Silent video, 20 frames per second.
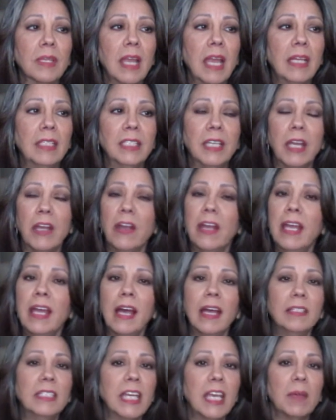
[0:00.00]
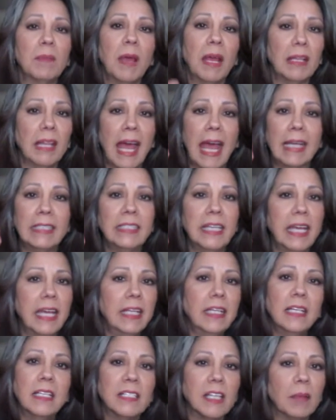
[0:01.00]
And dairy, I take my
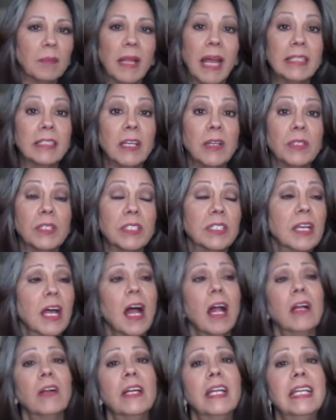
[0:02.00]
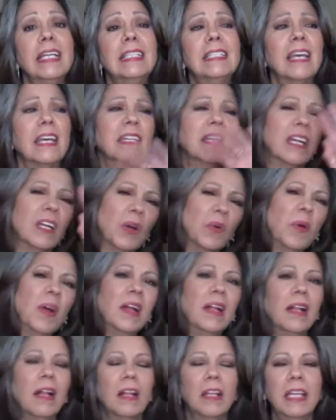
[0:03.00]
Lactate because I'm lactose intolerant. I thought, oh,
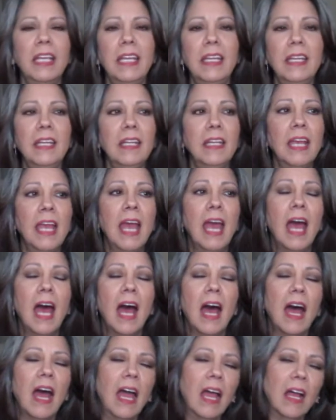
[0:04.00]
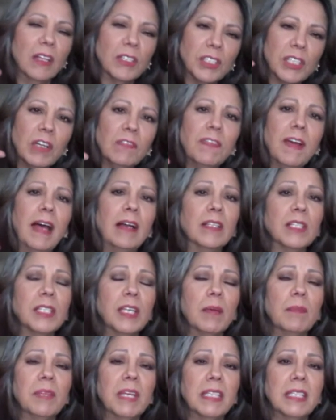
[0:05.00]
well, I'll eat it. I also found
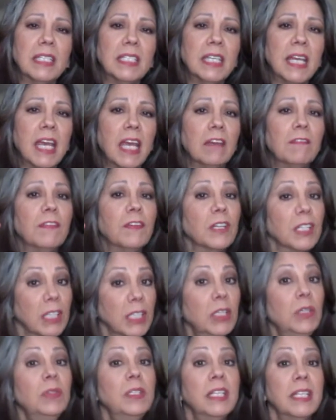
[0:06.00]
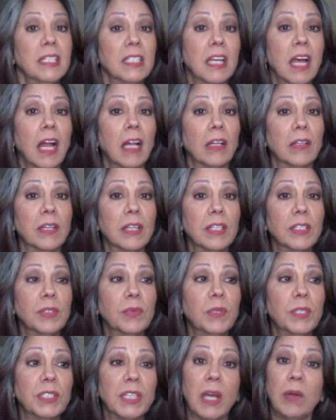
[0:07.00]
something to take for gluten
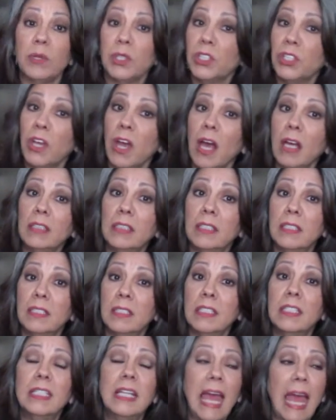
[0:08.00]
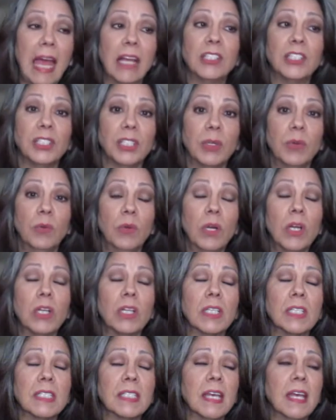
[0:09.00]
intolerance, which I was shocked actually
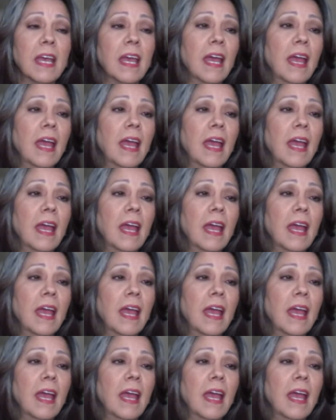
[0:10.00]
works.